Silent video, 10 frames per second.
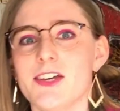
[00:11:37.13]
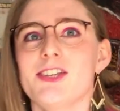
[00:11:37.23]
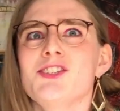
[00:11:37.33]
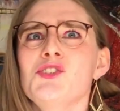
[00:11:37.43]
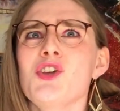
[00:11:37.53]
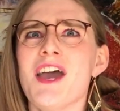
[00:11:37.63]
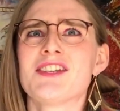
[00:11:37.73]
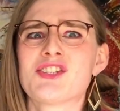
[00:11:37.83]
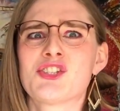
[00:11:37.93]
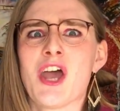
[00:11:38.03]

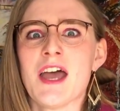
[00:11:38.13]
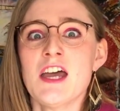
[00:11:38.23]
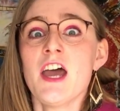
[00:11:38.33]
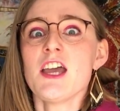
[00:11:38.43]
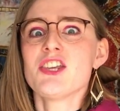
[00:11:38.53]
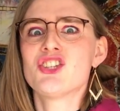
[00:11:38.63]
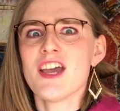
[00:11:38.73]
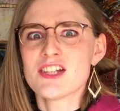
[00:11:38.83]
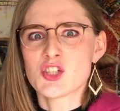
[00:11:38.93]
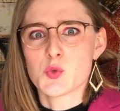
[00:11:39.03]
Yes!
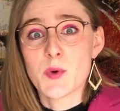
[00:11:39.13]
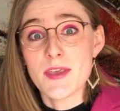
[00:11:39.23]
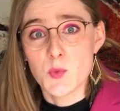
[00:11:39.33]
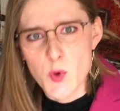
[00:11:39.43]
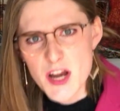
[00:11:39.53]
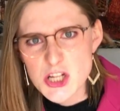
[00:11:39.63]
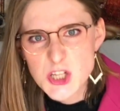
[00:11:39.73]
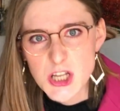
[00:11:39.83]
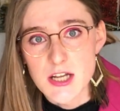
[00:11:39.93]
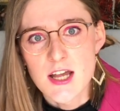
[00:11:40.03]
Yes, we
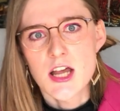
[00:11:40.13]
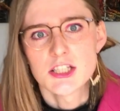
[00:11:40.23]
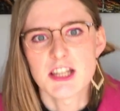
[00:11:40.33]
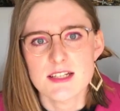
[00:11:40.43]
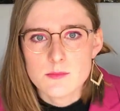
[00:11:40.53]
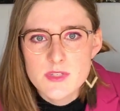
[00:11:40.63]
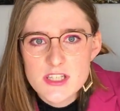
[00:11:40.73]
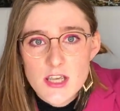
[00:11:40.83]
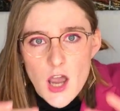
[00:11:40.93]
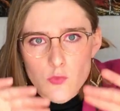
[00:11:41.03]
will! Let me
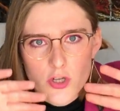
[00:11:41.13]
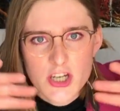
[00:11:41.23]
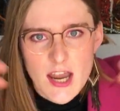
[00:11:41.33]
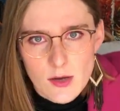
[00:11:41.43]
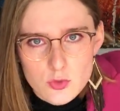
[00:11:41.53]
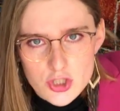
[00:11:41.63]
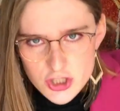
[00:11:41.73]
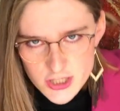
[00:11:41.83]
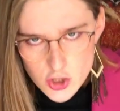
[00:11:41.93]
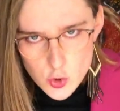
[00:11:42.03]
recount to
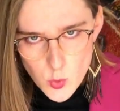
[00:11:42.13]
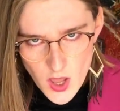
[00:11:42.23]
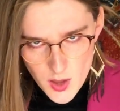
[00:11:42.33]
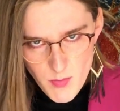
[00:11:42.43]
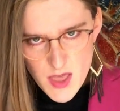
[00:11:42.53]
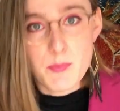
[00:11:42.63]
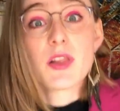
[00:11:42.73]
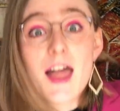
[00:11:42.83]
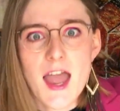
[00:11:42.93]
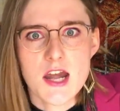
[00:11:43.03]
you my
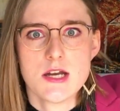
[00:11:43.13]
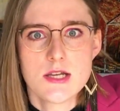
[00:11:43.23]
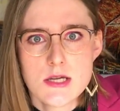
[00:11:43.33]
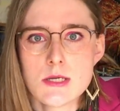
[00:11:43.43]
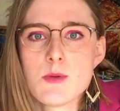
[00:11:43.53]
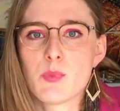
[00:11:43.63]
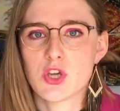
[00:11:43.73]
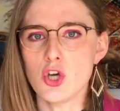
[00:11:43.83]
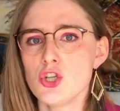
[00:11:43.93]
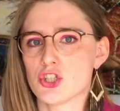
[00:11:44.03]
plan.
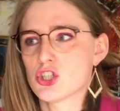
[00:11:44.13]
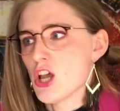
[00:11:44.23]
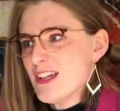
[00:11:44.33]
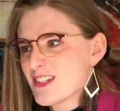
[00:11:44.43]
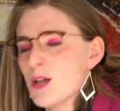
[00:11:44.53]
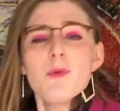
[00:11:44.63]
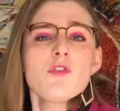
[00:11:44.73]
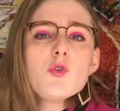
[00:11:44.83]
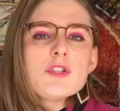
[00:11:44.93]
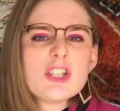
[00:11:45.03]
Because some of you
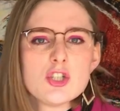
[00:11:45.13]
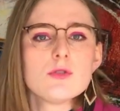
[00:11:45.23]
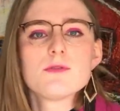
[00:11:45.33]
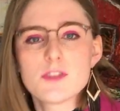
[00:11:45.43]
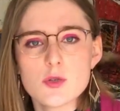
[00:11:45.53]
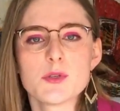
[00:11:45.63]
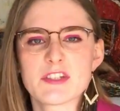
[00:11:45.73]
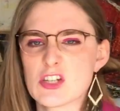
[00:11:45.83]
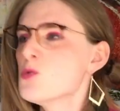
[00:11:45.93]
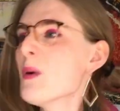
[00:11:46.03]
are new viewers and
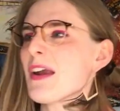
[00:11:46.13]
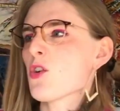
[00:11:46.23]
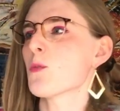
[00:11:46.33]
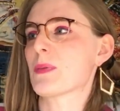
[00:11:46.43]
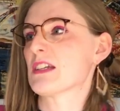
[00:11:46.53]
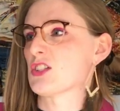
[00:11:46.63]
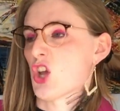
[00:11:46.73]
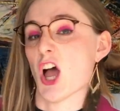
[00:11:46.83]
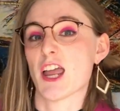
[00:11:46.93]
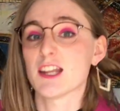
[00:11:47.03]
you might not be
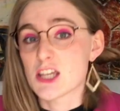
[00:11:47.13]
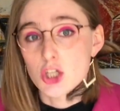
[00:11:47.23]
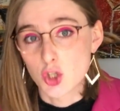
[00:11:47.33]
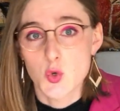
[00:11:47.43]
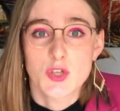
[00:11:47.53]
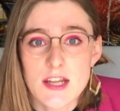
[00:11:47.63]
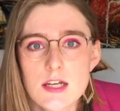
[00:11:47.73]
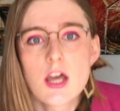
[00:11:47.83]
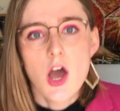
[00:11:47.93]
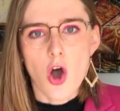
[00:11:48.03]
entirely clued in
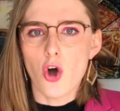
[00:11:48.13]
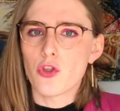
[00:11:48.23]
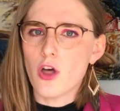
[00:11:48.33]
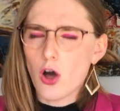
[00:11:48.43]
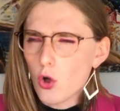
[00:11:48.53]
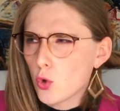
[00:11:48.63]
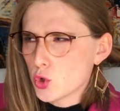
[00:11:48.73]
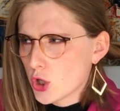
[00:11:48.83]
on the whole